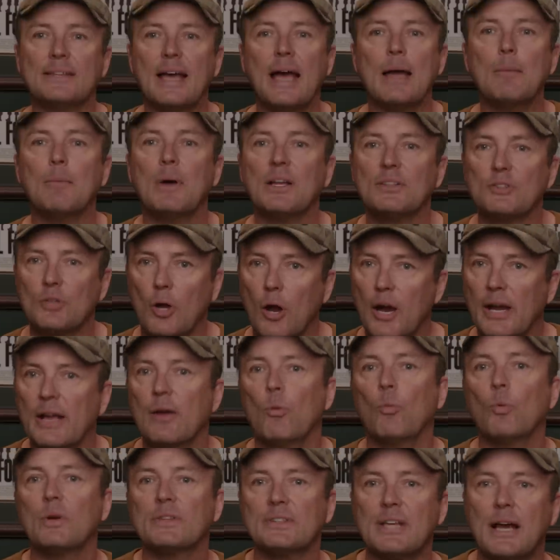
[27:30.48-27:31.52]
Time on
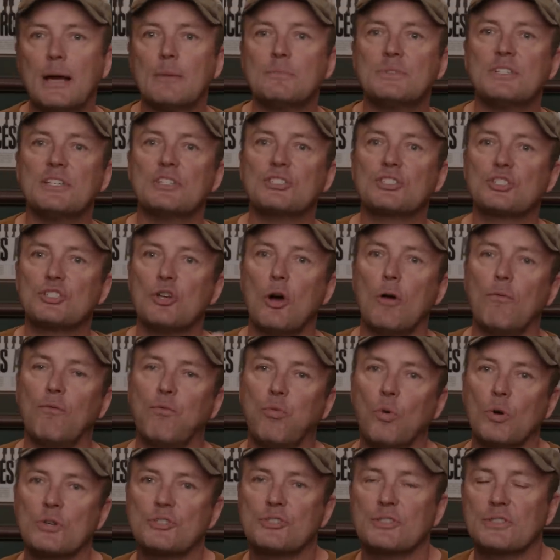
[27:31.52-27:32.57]
target, what time's the
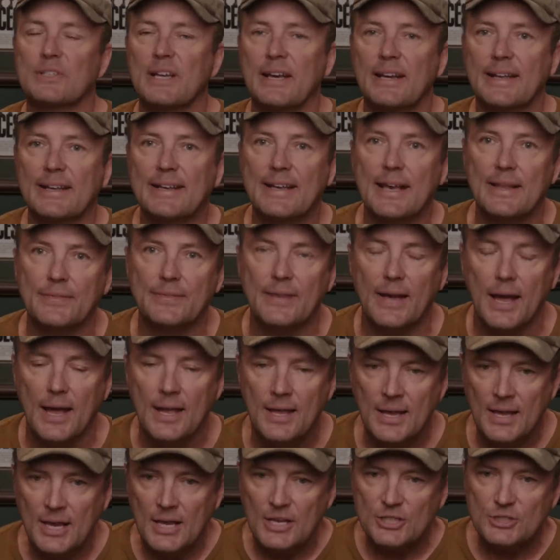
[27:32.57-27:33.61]
assault force is gonna get
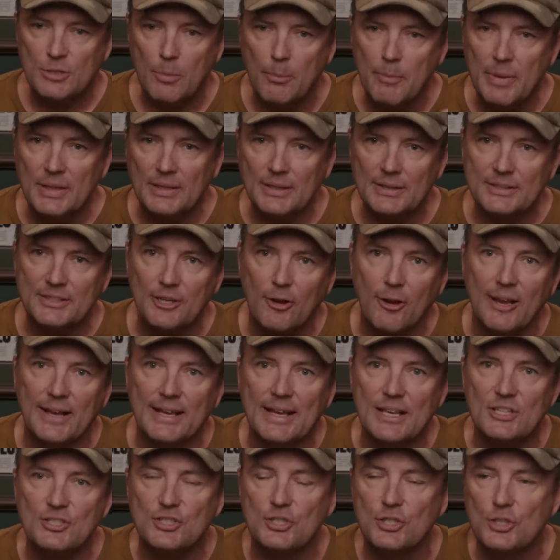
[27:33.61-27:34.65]
that. So military
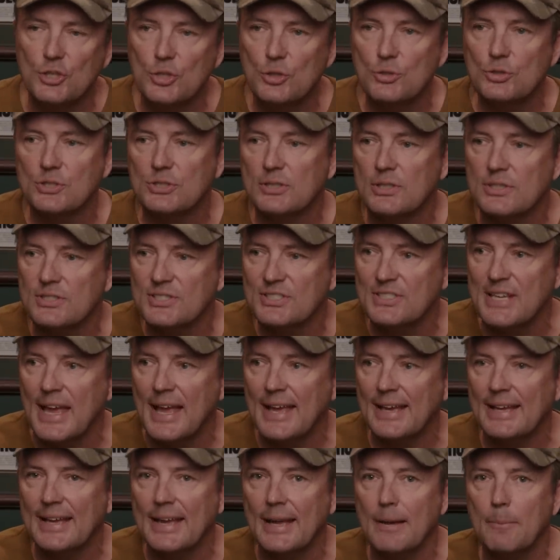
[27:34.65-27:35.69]
gets used to
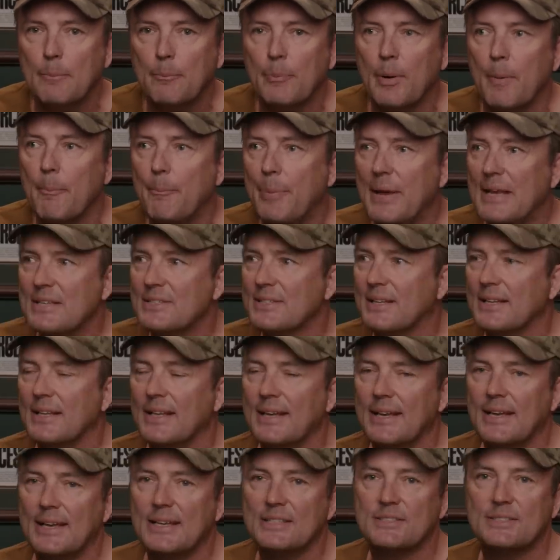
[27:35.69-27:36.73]
saying it, but
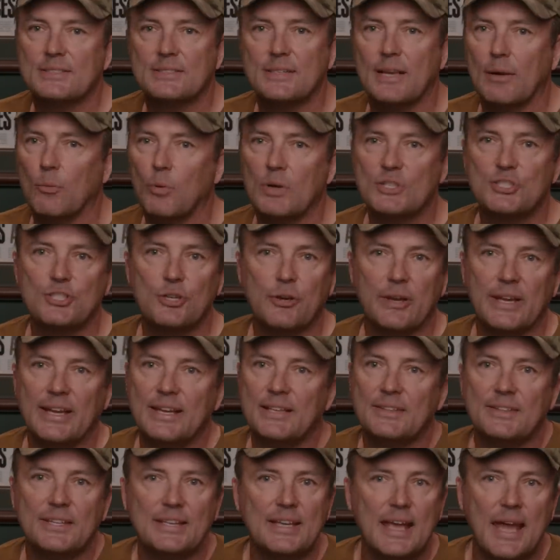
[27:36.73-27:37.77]
basically it's what's your
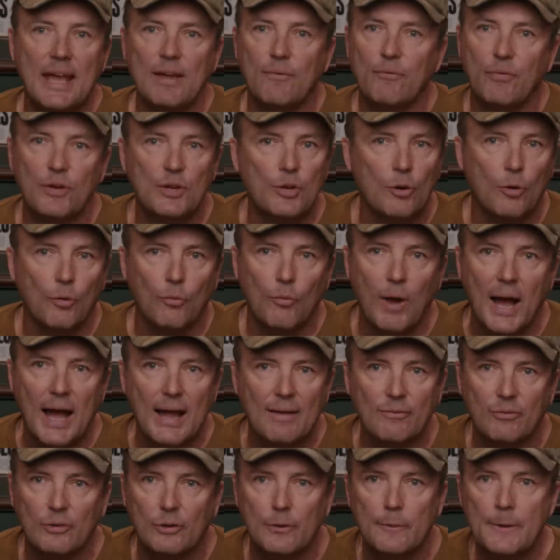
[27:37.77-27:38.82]
E T A for your
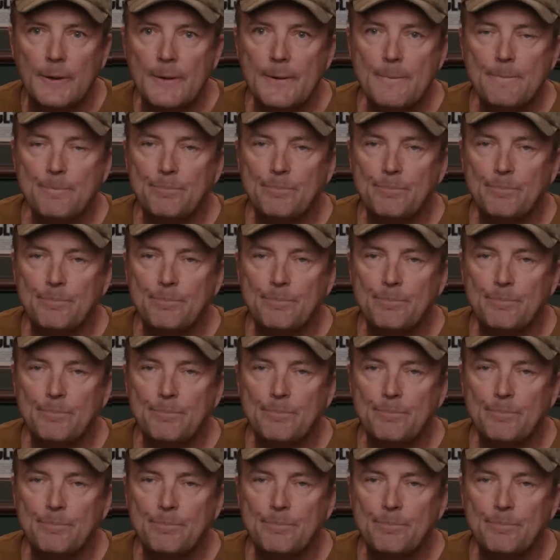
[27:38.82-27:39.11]
arrival,